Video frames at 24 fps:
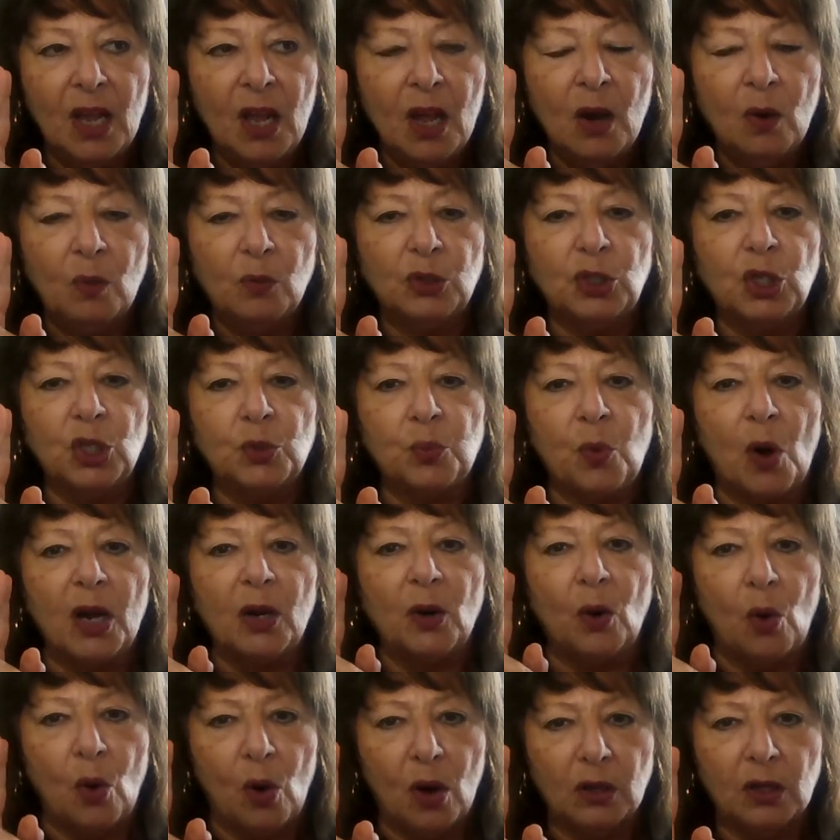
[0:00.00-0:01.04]
Which is why
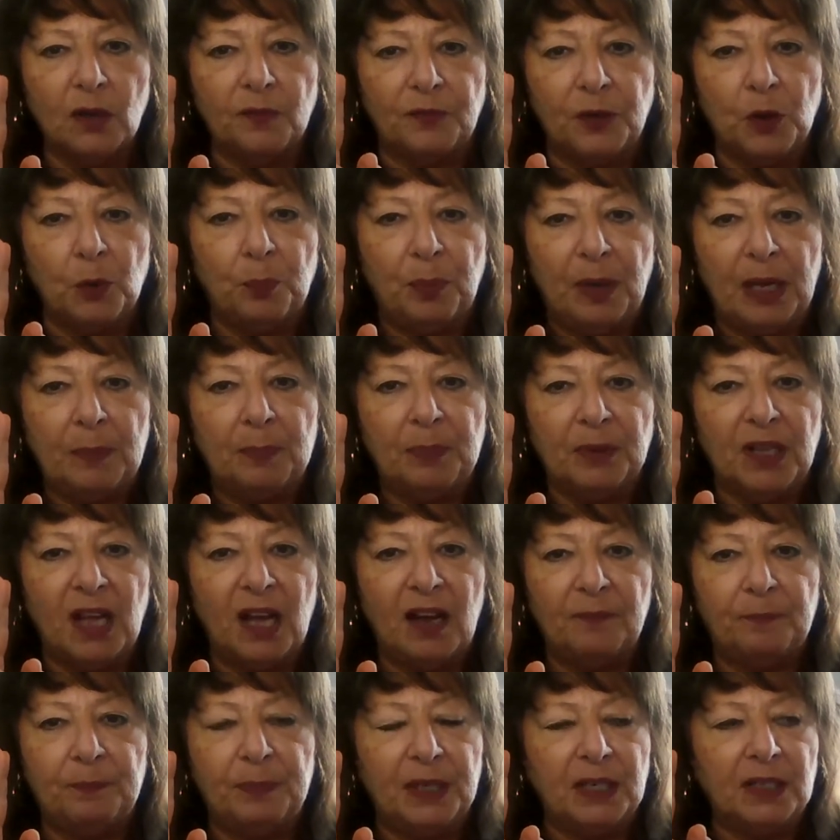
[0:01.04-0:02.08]
all of you people
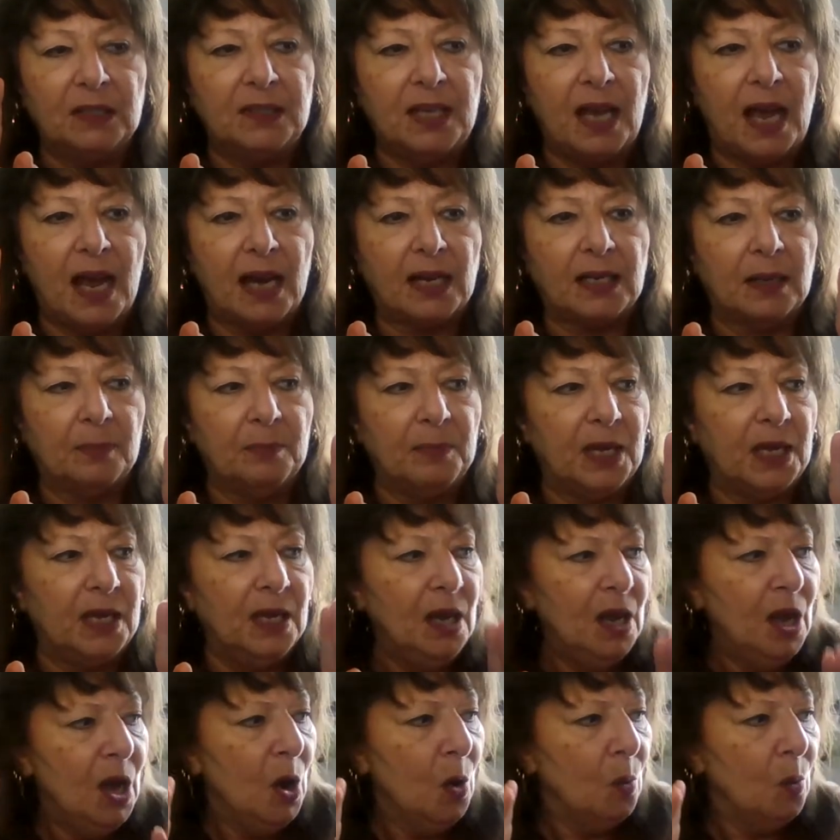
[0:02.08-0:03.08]
have been attacking me.